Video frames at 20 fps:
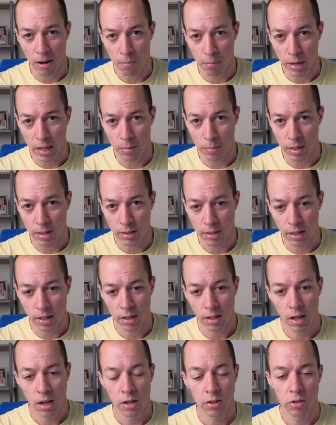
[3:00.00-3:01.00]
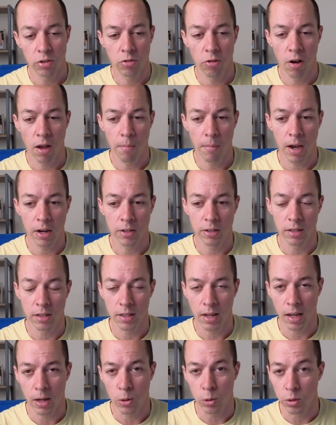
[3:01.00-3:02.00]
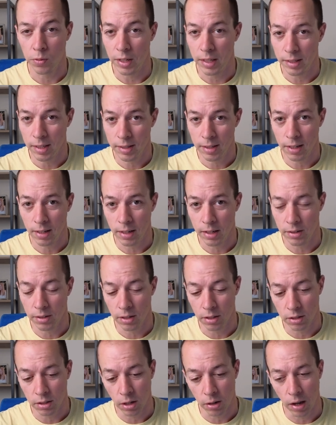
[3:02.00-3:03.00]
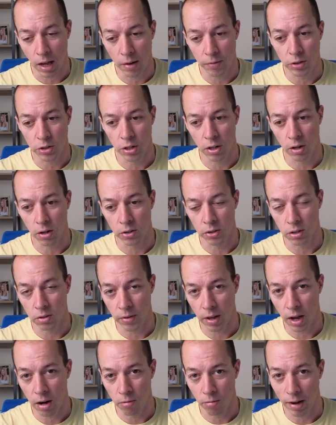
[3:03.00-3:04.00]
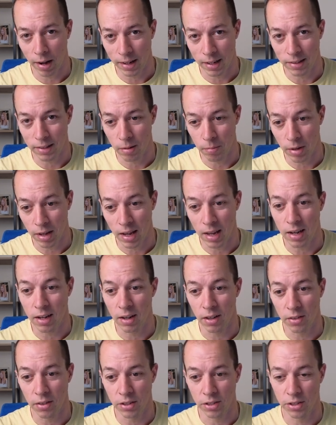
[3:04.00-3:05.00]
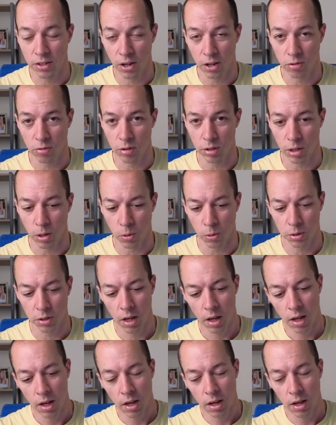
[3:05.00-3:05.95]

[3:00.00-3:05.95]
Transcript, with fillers: in PPC to try and match the sales of existing listings so you have a chance of outranking them in the search results.